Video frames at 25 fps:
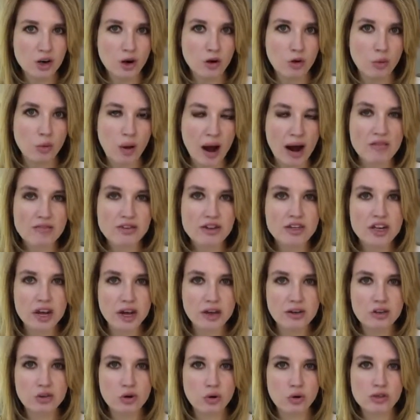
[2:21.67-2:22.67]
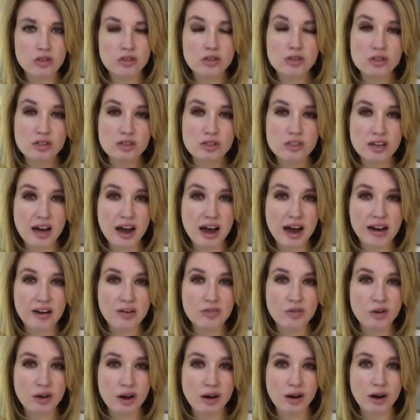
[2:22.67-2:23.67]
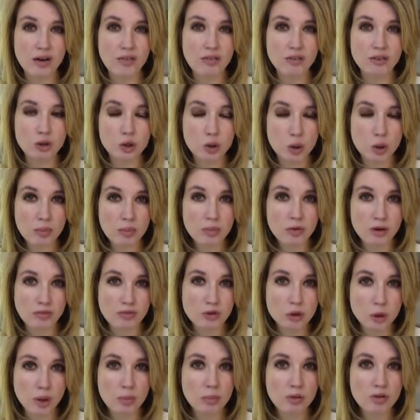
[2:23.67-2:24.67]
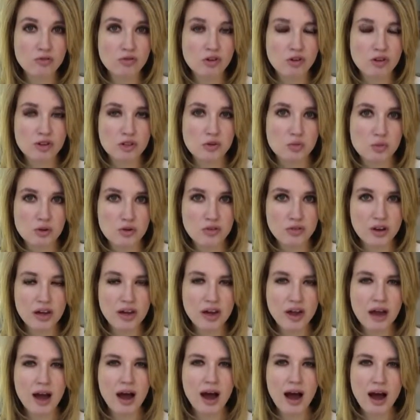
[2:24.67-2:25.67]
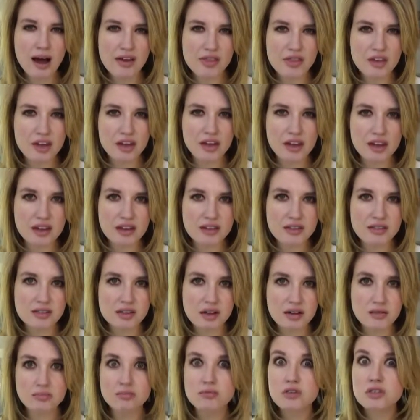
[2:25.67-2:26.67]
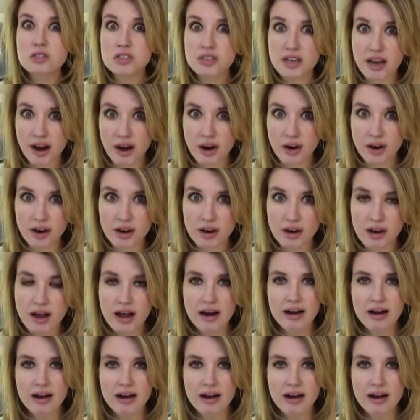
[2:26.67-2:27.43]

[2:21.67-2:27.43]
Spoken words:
gravitate towards as a sign of trouble for this movie, I think is scary.